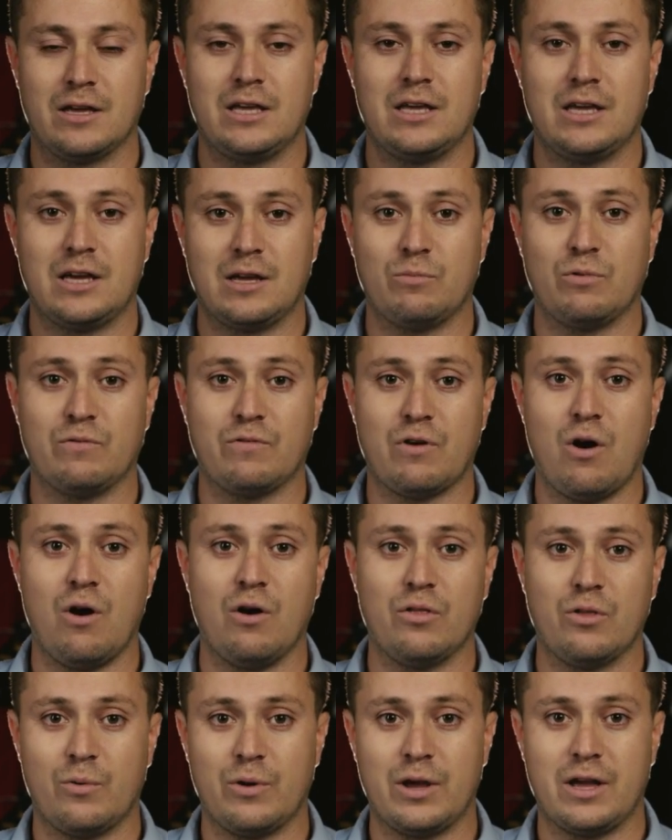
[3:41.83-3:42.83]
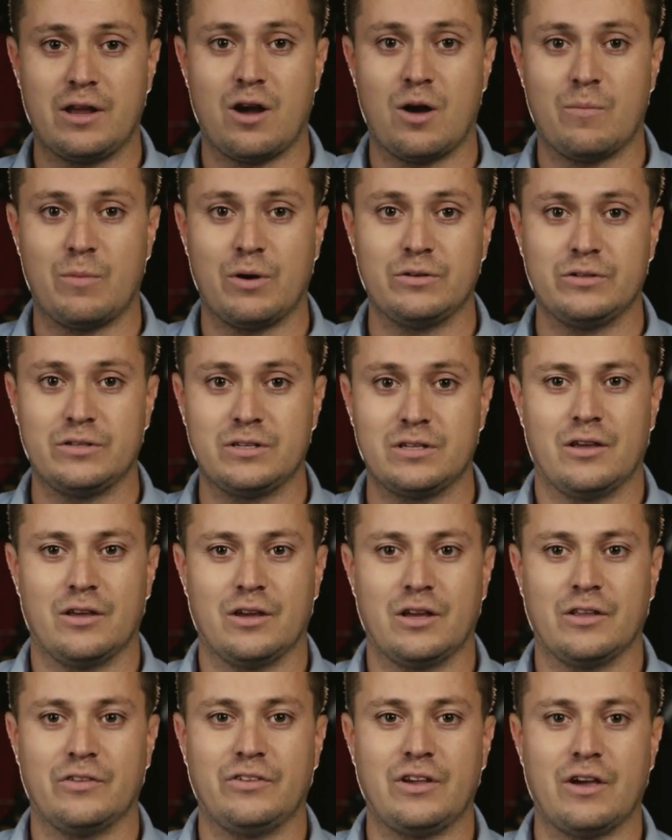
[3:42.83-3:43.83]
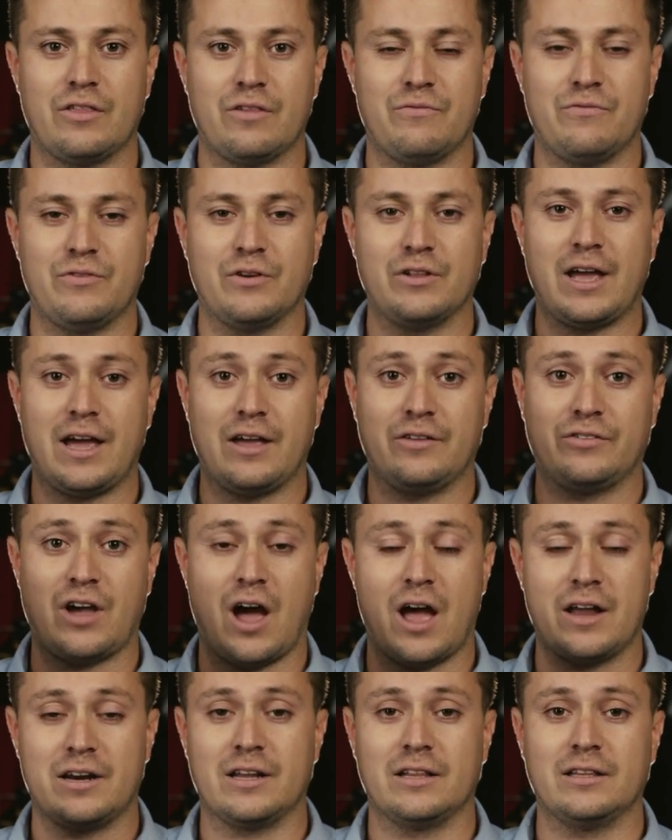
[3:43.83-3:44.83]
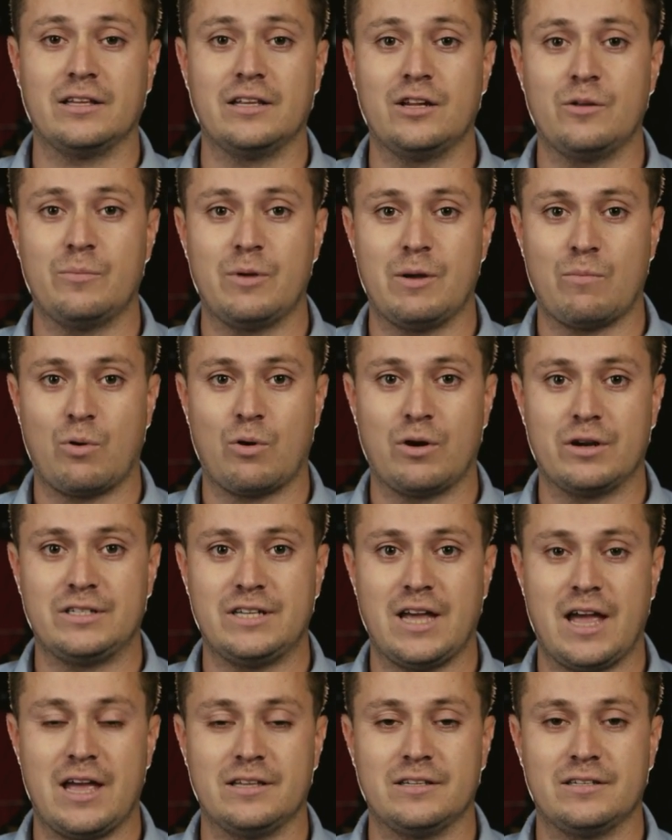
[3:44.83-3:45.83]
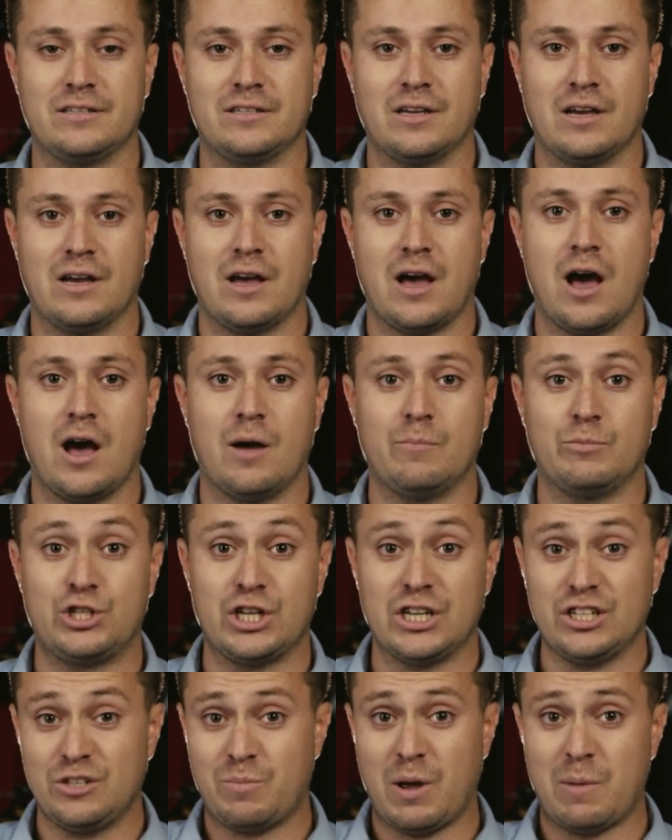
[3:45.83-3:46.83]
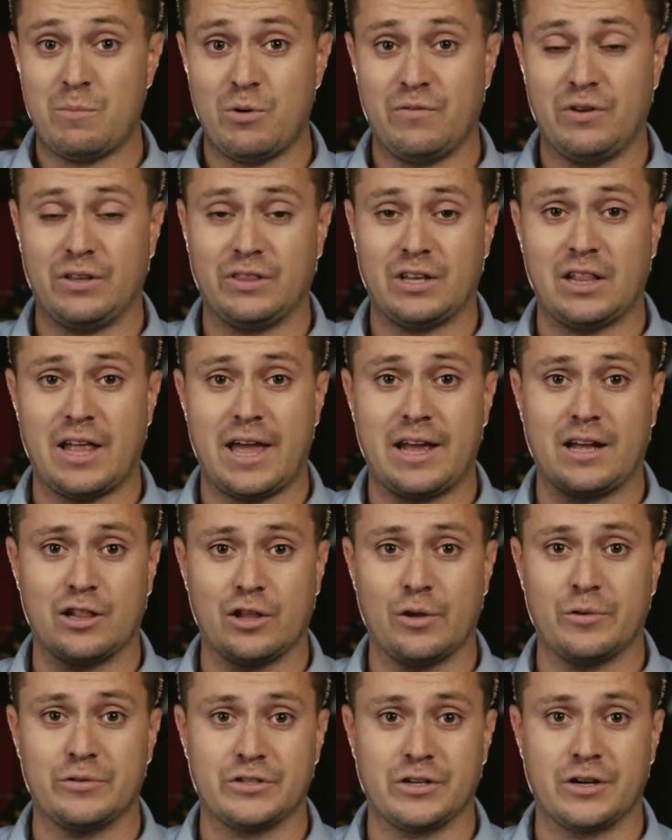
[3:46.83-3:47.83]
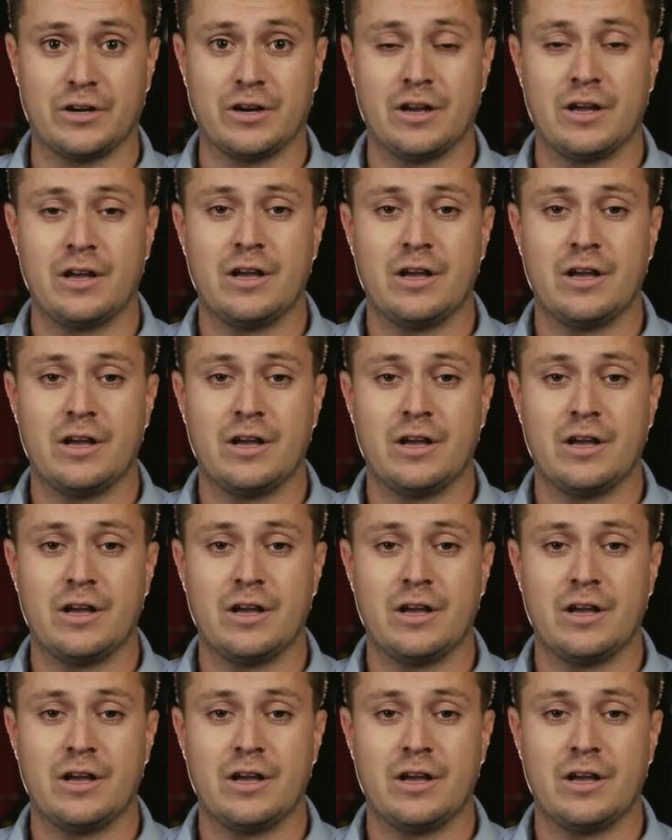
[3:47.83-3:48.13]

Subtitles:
He can move it all the way in almost. You can see how the fill light has gotten a little bit more intense just by moving the light closer.